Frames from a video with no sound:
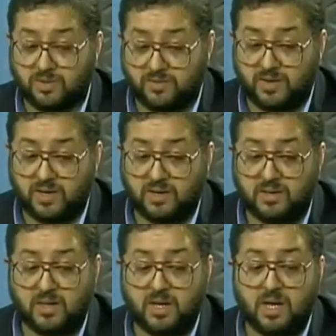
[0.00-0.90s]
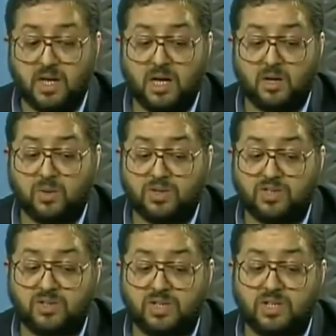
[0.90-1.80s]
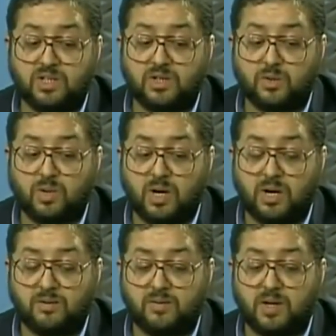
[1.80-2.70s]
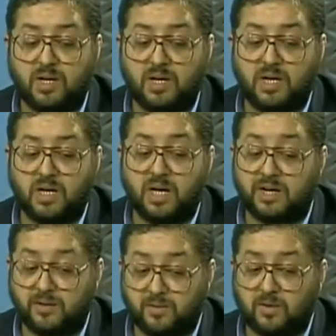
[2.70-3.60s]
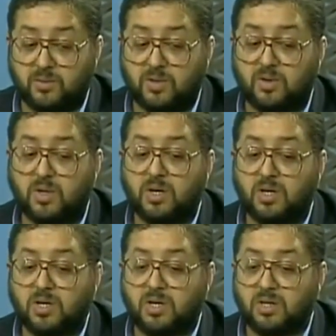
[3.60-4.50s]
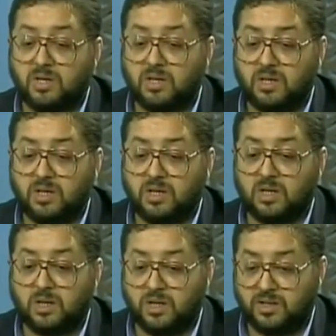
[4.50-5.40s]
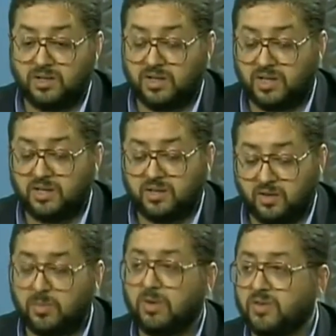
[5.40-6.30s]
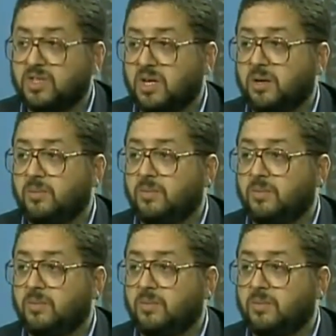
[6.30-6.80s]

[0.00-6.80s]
of faith, and what is the need to have a reformer in the ummah of Islam?